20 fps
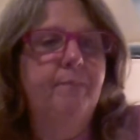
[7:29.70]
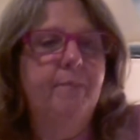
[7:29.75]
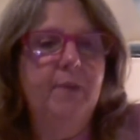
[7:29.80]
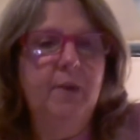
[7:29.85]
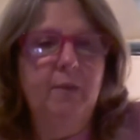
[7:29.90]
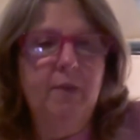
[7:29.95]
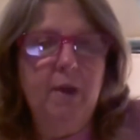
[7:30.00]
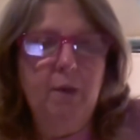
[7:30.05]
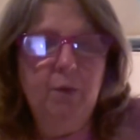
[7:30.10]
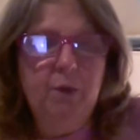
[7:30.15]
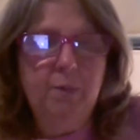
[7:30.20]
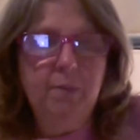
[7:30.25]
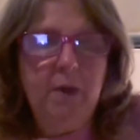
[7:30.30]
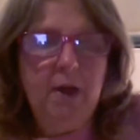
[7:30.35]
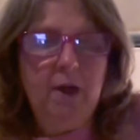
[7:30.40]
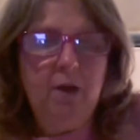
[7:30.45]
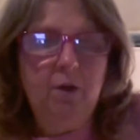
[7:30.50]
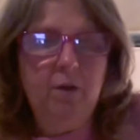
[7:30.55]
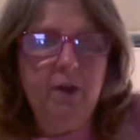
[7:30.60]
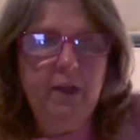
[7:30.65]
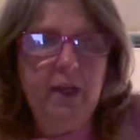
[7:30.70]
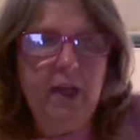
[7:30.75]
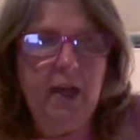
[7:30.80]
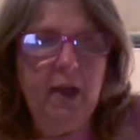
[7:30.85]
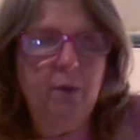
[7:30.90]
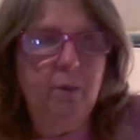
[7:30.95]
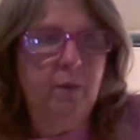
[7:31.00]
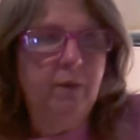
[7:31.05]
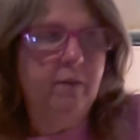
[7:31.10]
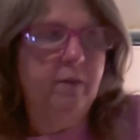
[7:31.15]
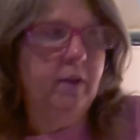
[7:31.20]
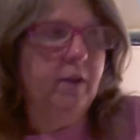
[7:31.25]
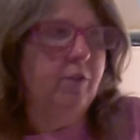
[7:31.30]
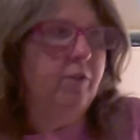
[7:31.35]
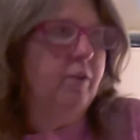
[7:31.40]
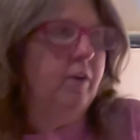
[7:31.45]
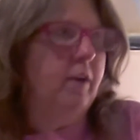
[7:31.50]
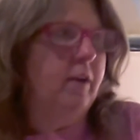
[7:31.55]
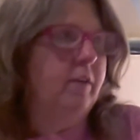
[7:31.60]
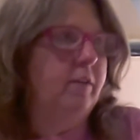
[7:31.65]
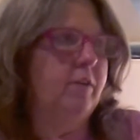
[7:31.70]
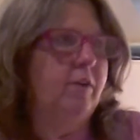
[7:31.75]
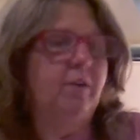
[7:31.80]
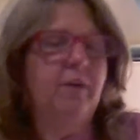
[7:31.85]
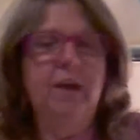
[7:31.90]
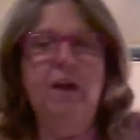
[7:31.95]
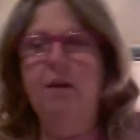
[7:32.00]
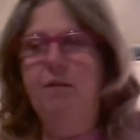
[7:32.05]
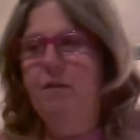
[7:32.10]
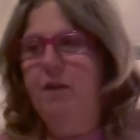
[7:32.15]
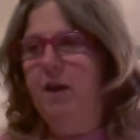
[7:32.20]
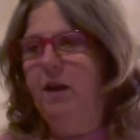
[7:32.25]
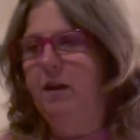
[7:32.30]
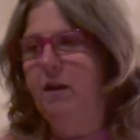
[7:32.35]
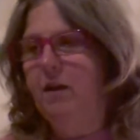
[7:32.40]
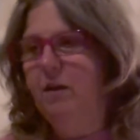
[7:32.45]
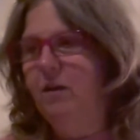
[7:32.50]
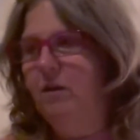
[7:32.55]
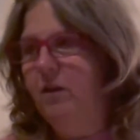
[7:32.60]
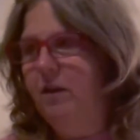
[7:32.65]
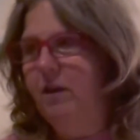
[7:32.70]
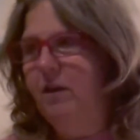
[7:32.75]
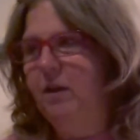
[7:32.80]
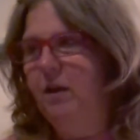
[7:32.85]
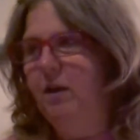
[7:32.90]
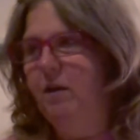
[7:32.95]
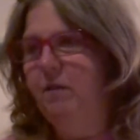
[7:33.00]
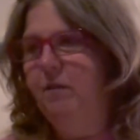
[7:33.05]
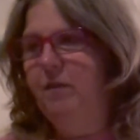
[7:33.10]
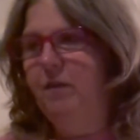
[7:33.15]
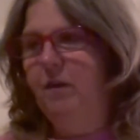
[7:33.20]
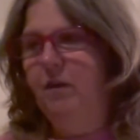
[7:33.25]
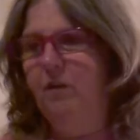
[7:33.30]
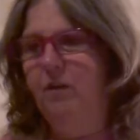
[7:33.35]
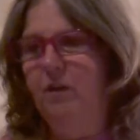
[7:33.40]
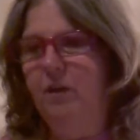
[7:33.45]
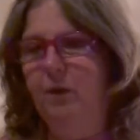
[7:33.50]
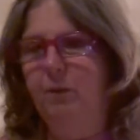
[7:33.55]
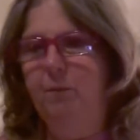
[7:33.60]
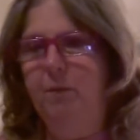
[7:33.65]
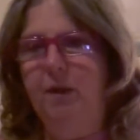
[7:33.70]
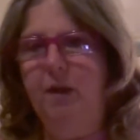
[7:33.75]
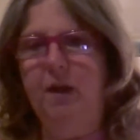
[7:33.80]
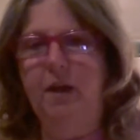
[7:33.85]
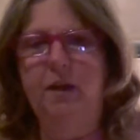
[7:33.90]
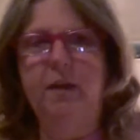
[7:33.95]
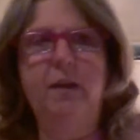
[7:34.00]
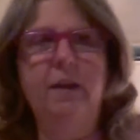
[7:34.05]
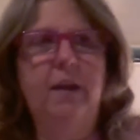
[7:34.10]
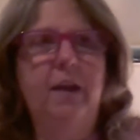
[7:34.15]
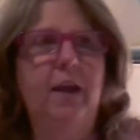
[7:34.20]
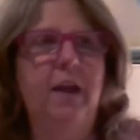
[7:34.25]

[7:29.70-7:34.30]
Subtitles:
So that was my only acquisition. So now I've kind of cleaned off a little bit.